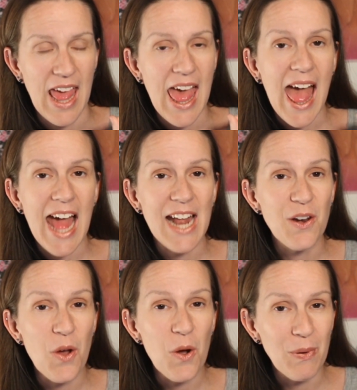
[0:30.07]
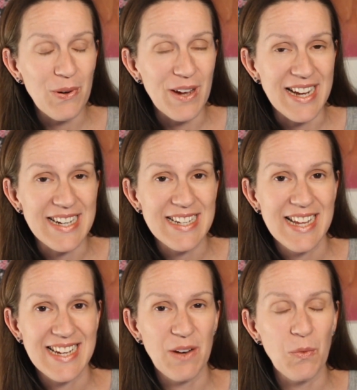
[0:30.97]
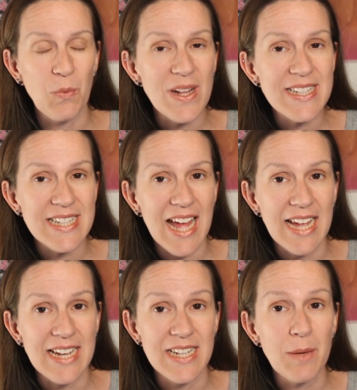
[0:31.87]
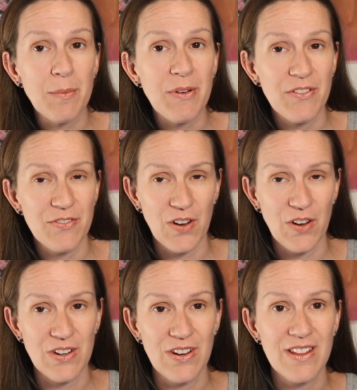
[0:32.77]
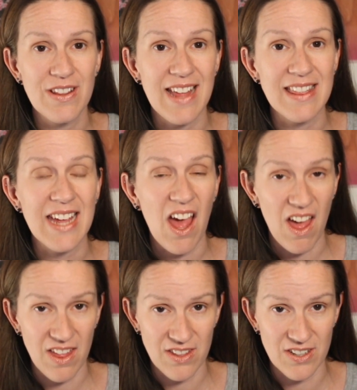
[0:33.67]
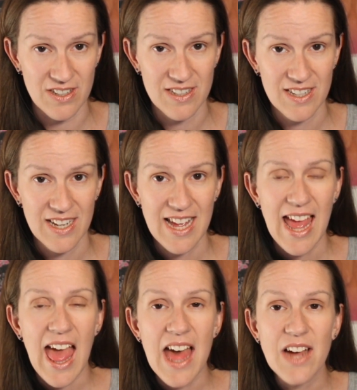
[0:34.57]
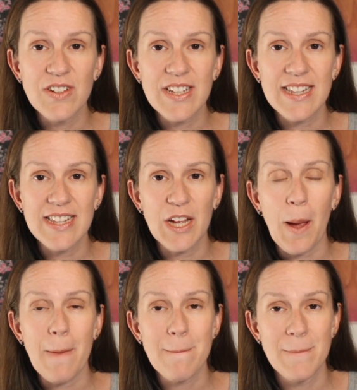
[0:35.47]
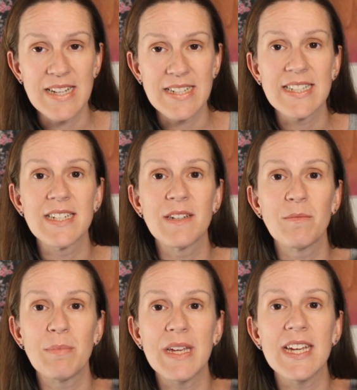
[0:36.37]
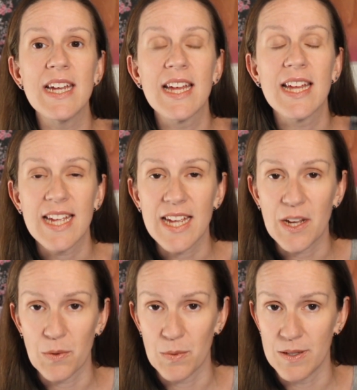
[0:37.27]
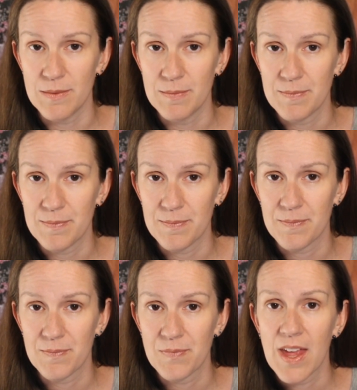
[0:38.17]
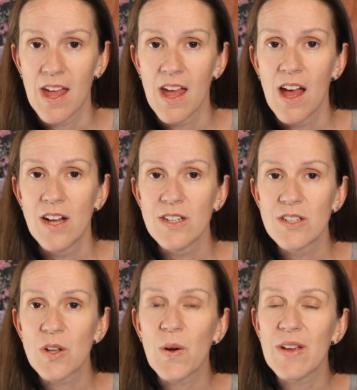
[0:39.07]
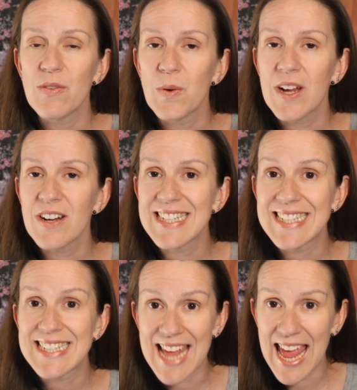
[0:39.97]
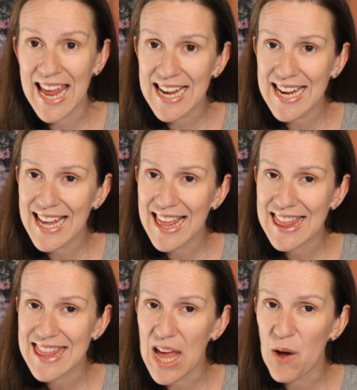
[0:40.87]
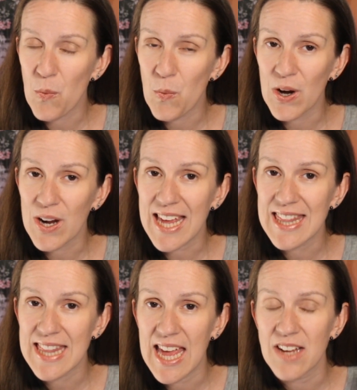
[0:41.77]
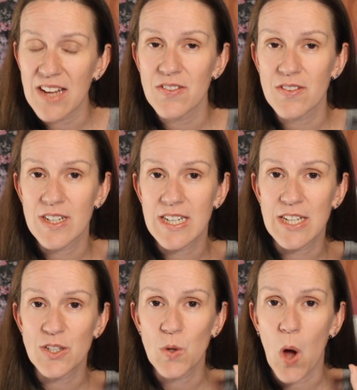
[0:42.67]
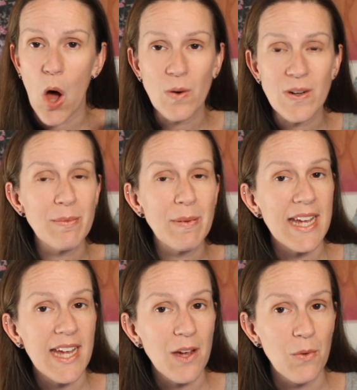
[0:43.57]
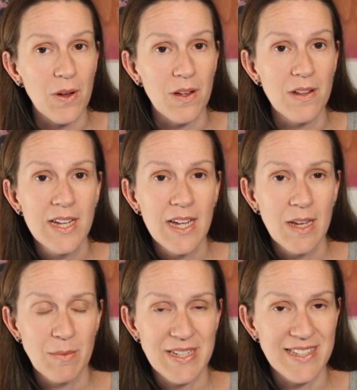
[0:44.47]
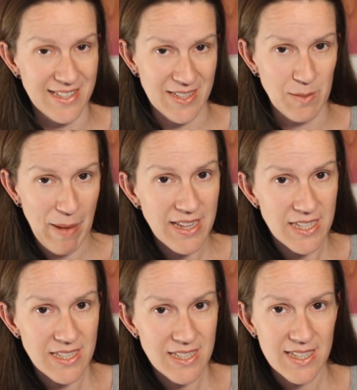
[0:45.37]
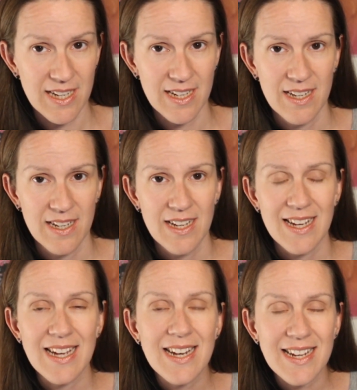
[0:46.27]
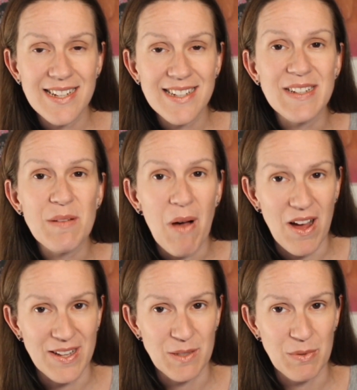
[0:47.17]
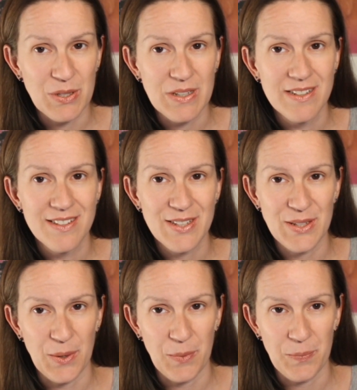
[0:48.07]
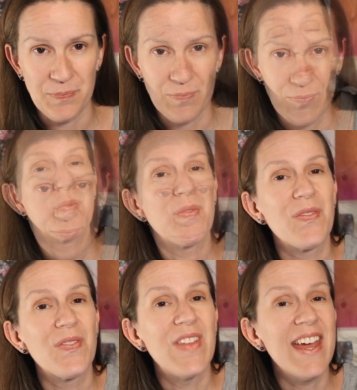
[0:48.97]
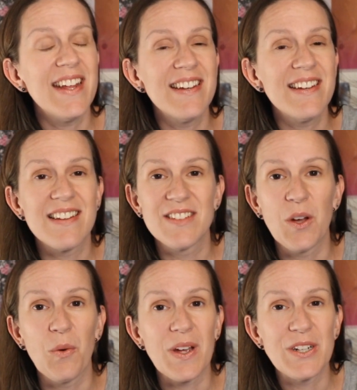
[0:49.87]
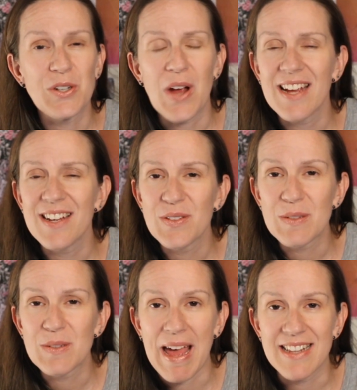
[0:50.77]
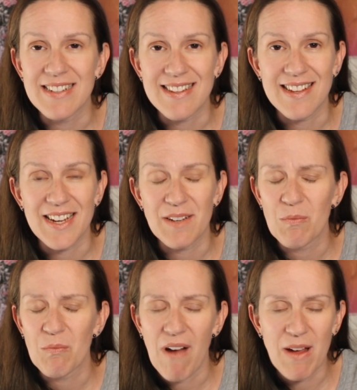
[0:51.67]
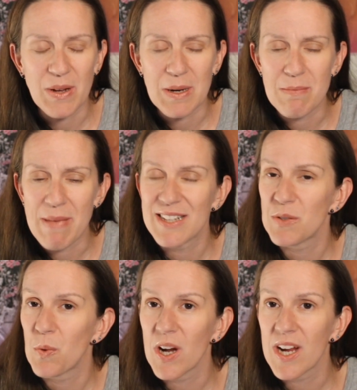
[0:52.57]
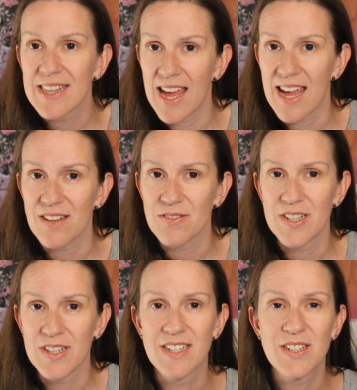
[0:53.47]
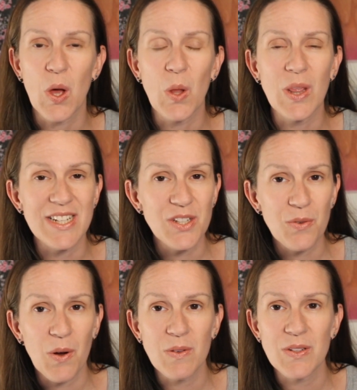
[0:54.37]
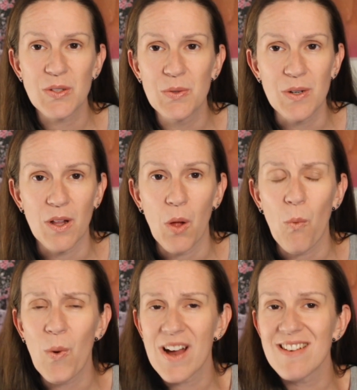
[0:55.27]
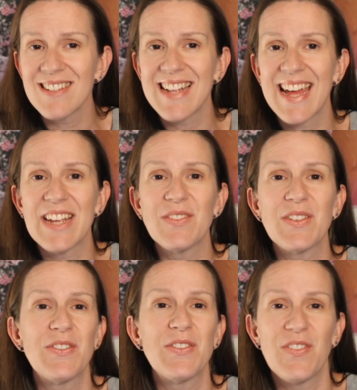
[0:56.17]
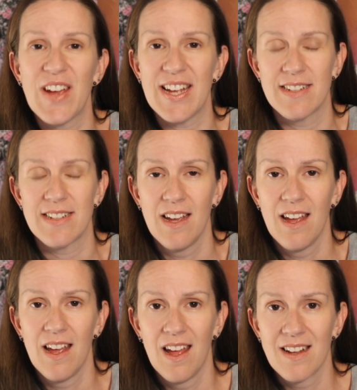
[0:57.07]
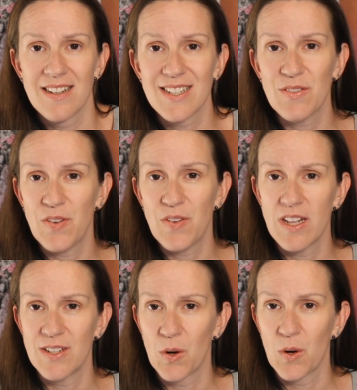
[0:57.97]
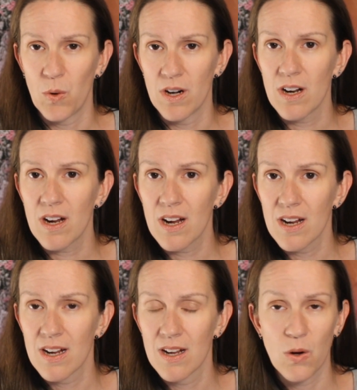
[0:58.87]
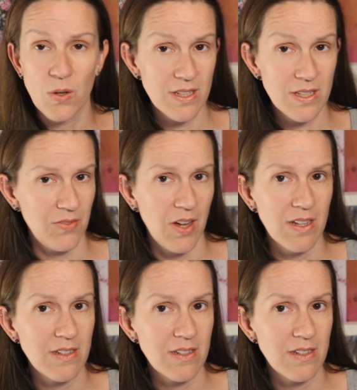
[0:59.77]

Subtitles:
At no point can one side tip further than the other. Everything must be equal. So, if we are saying that work and life need to always be equal, because this is balance, it is impossible to do. So we're going to try and do this balance thing, right? We're going to balance work and life. So let's throw in school. Where does that even fit? Does it fall under work or does it fall under